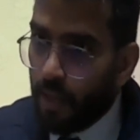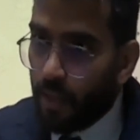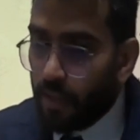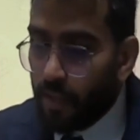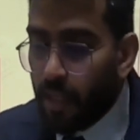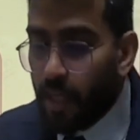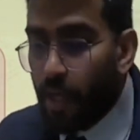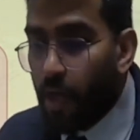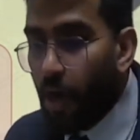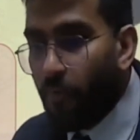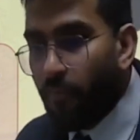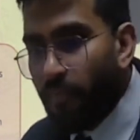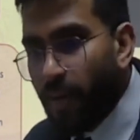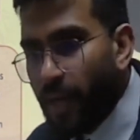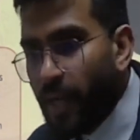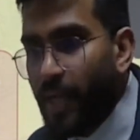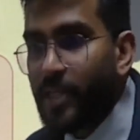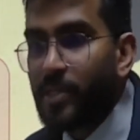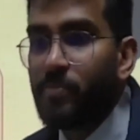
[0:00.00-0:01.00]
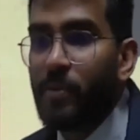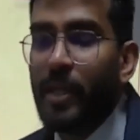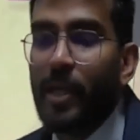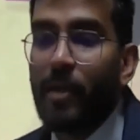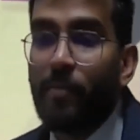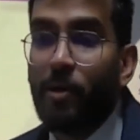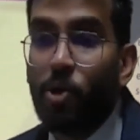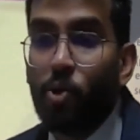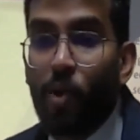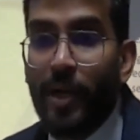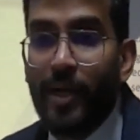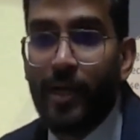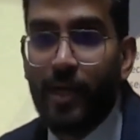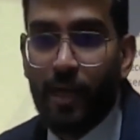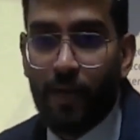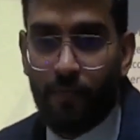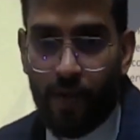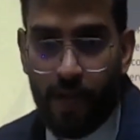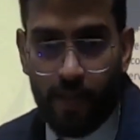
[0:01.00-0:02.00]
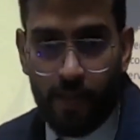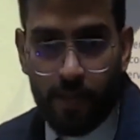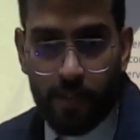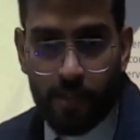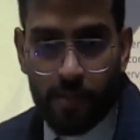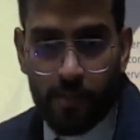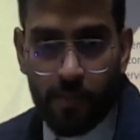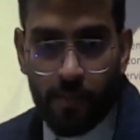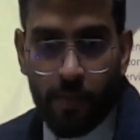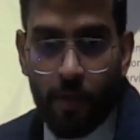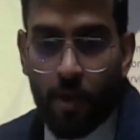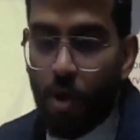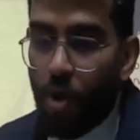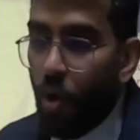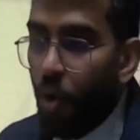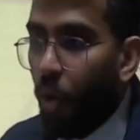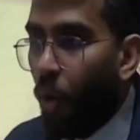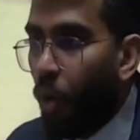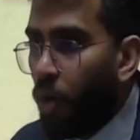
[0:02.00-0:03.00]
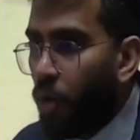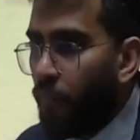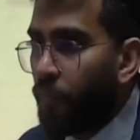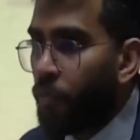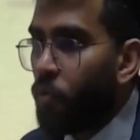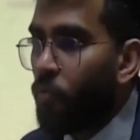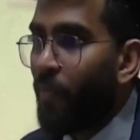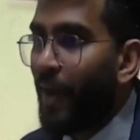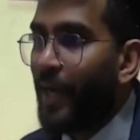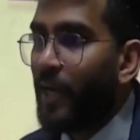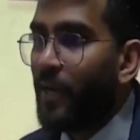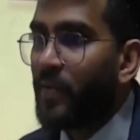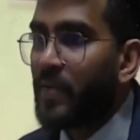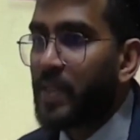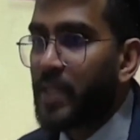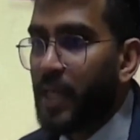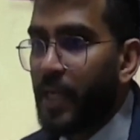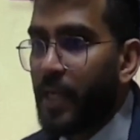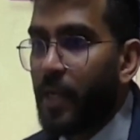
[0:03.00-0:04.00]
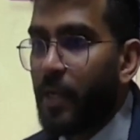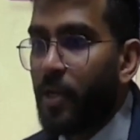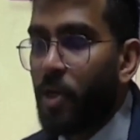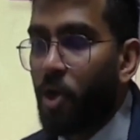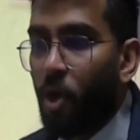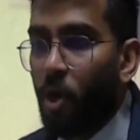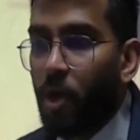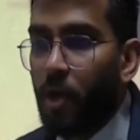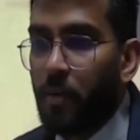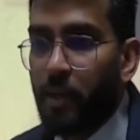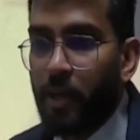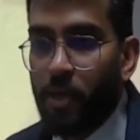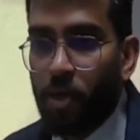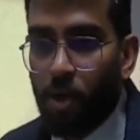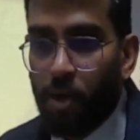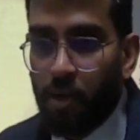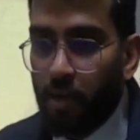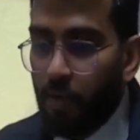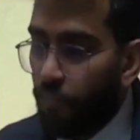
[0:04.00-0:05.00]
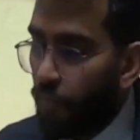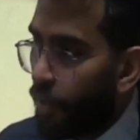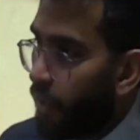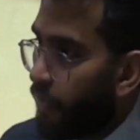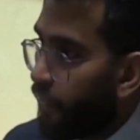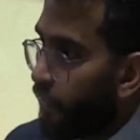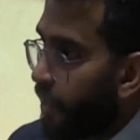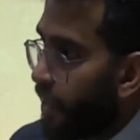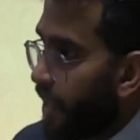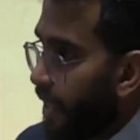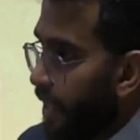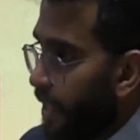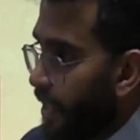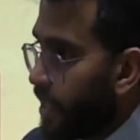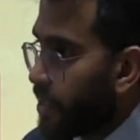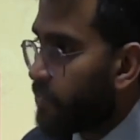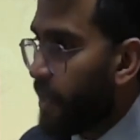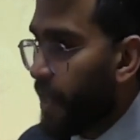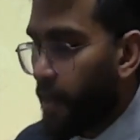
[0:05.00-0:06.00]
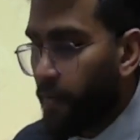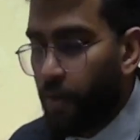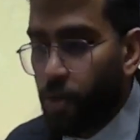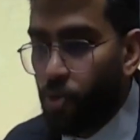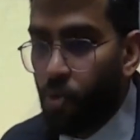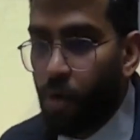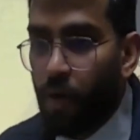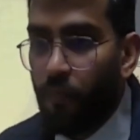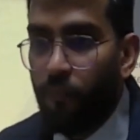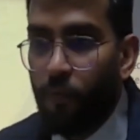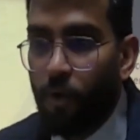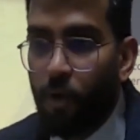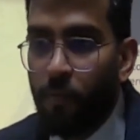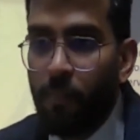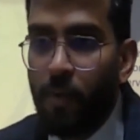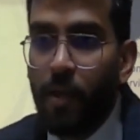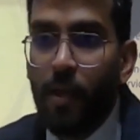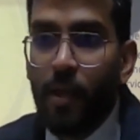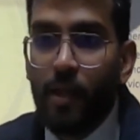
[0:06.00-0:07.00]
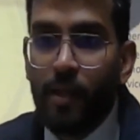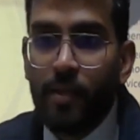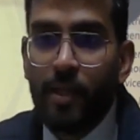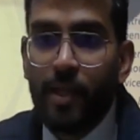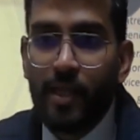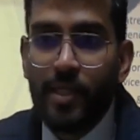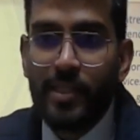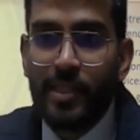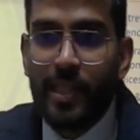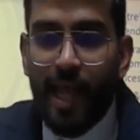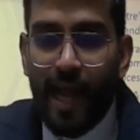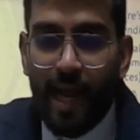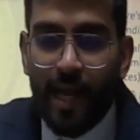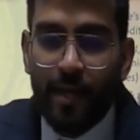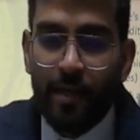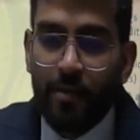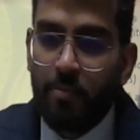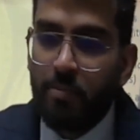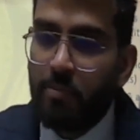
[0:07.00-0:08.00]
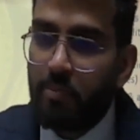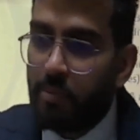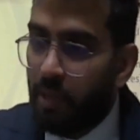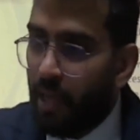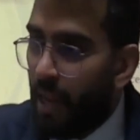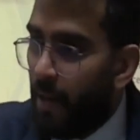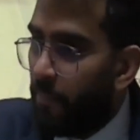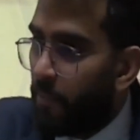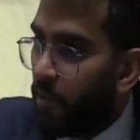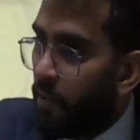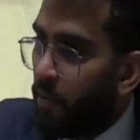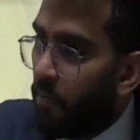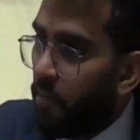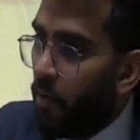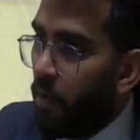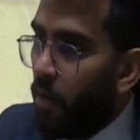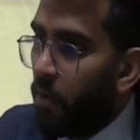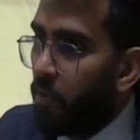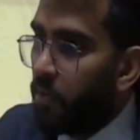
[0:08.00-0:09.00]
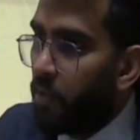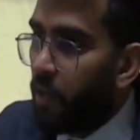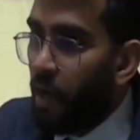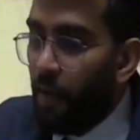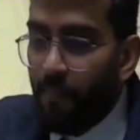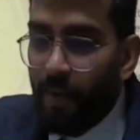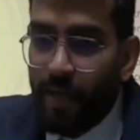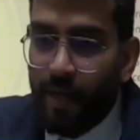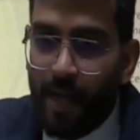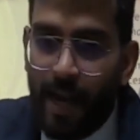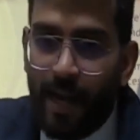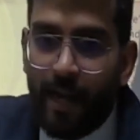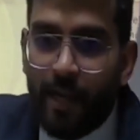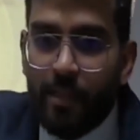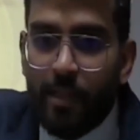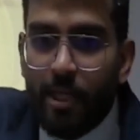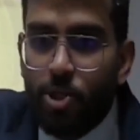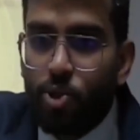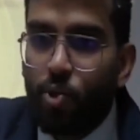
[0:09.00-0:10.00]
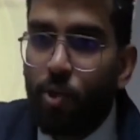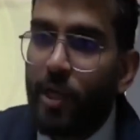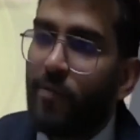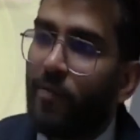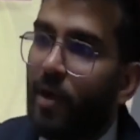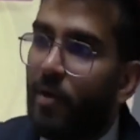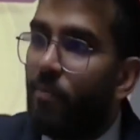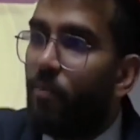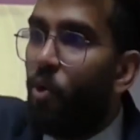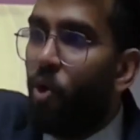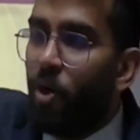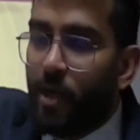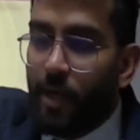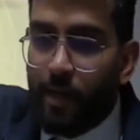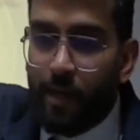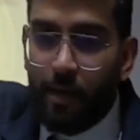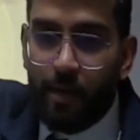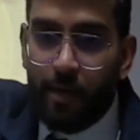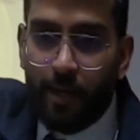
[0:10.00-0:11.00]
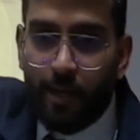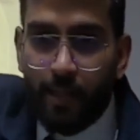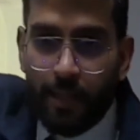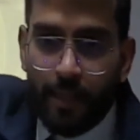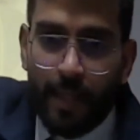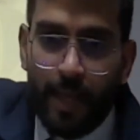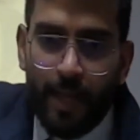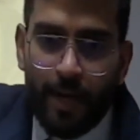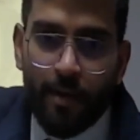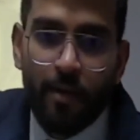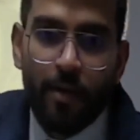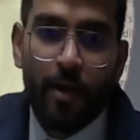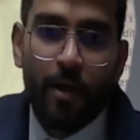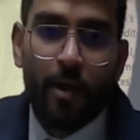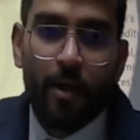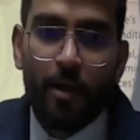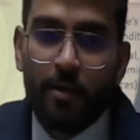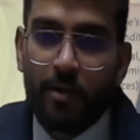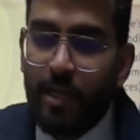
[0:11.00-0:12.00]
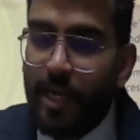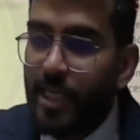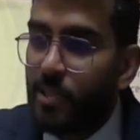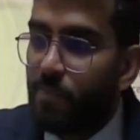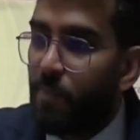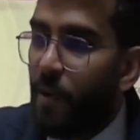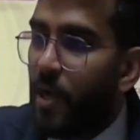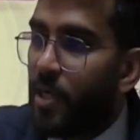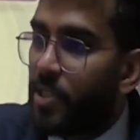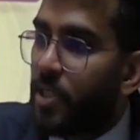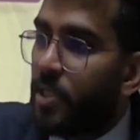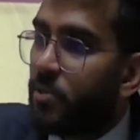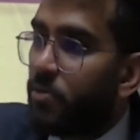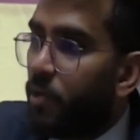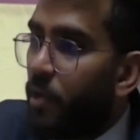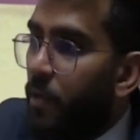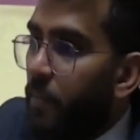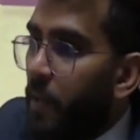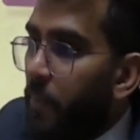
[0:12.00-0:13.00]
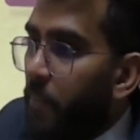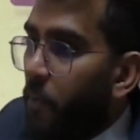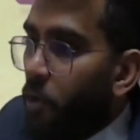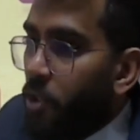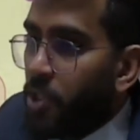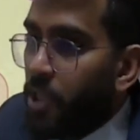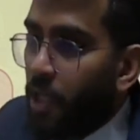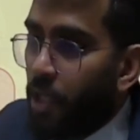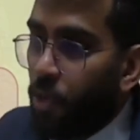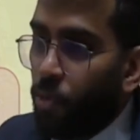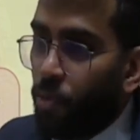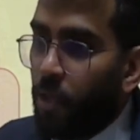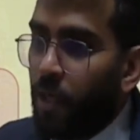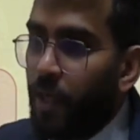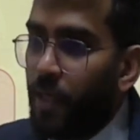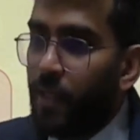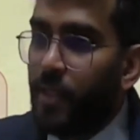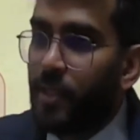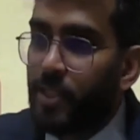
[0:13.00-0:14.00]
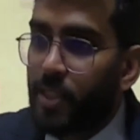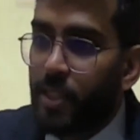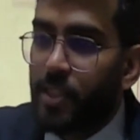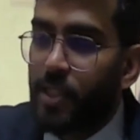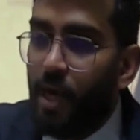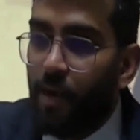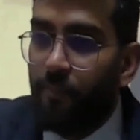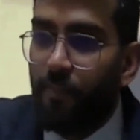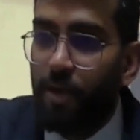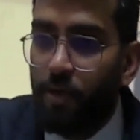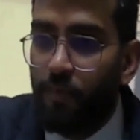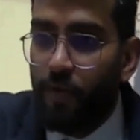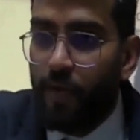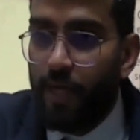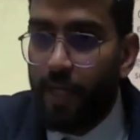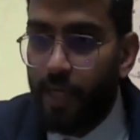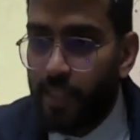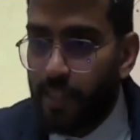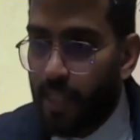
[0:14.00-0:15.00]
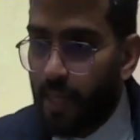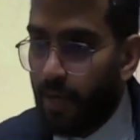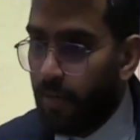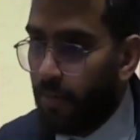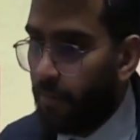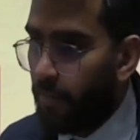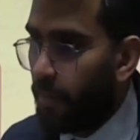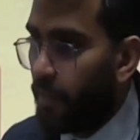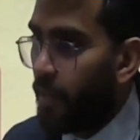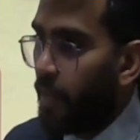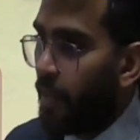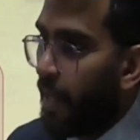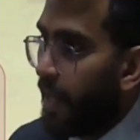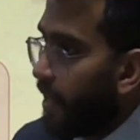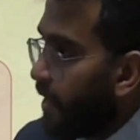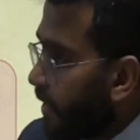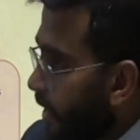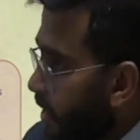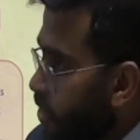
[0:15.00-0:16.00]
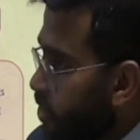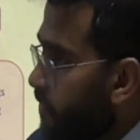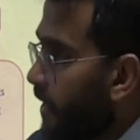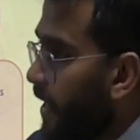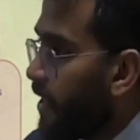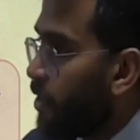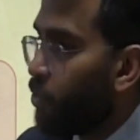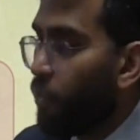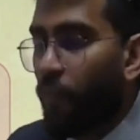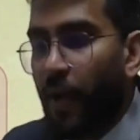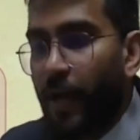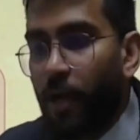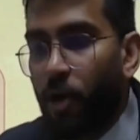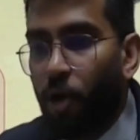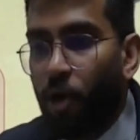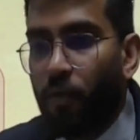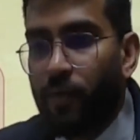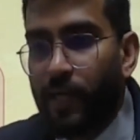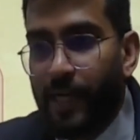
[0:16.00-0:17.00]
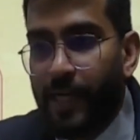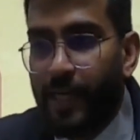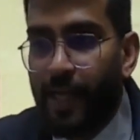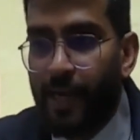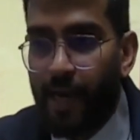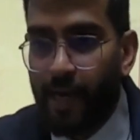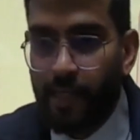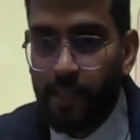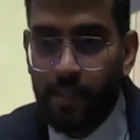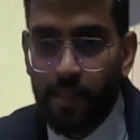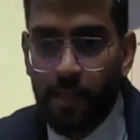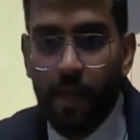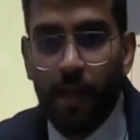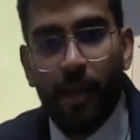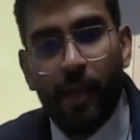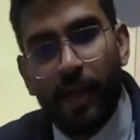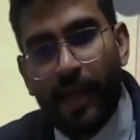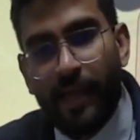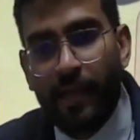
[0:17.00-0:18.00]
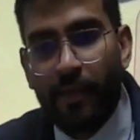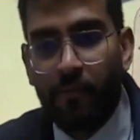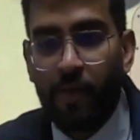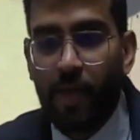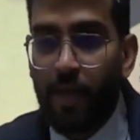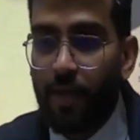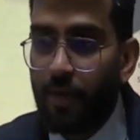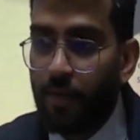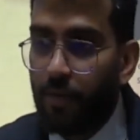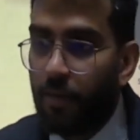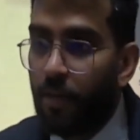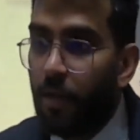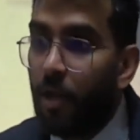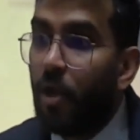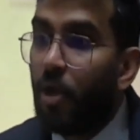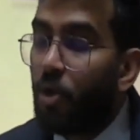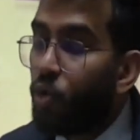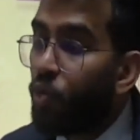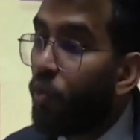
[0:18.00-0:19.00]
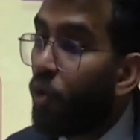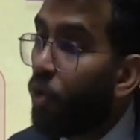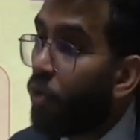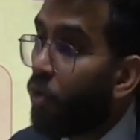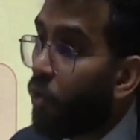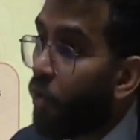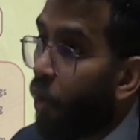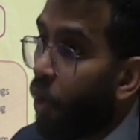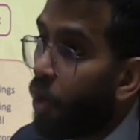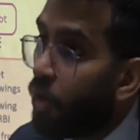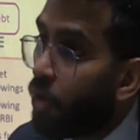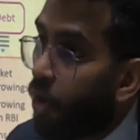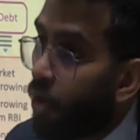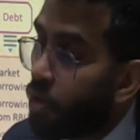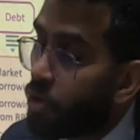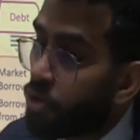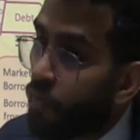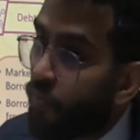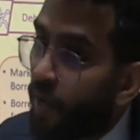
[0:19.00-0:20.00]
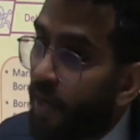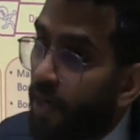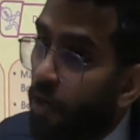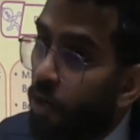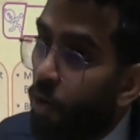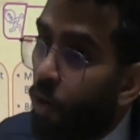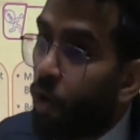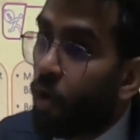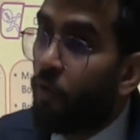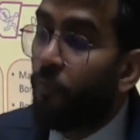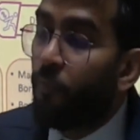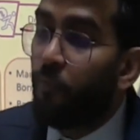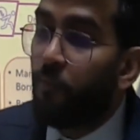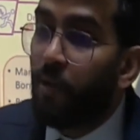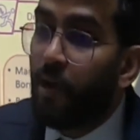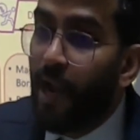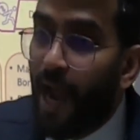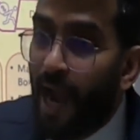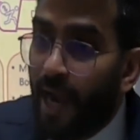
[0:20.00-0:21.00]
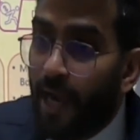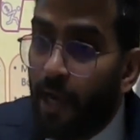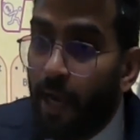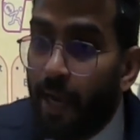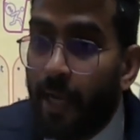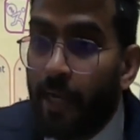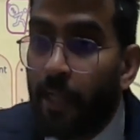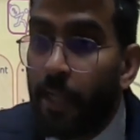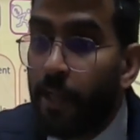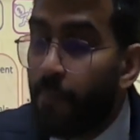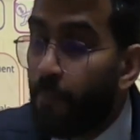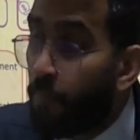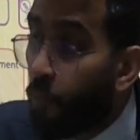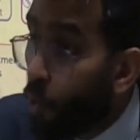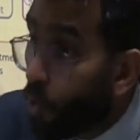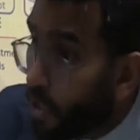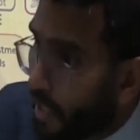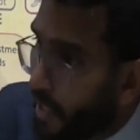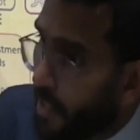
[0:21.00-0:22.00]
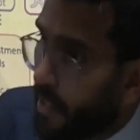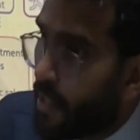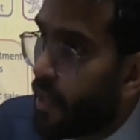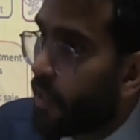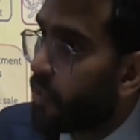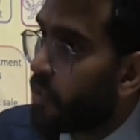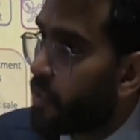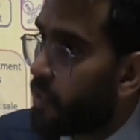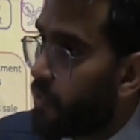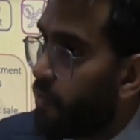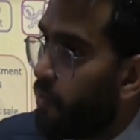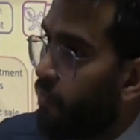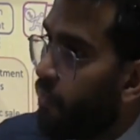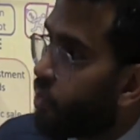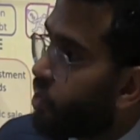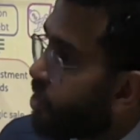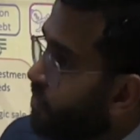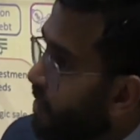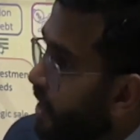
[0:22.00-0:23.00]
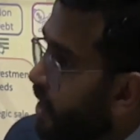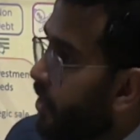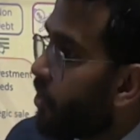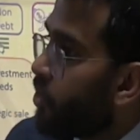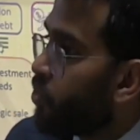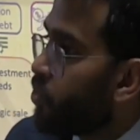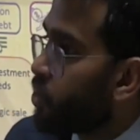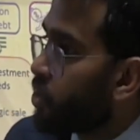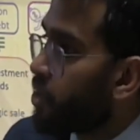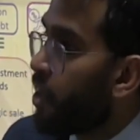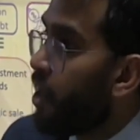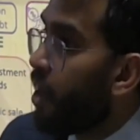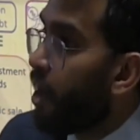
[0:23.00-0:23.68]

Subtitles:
The government has been able to identify this. All of you might have seen in your different areas, wherever you come from, there is land kept, the government rang and there is only one board written there: trespassers will be prosecuted. This is Government of India's land. Like in case of Delhi, you will find a lot of DDA lands lying vacant. You will also find a lot of land in the port areas which is being unused.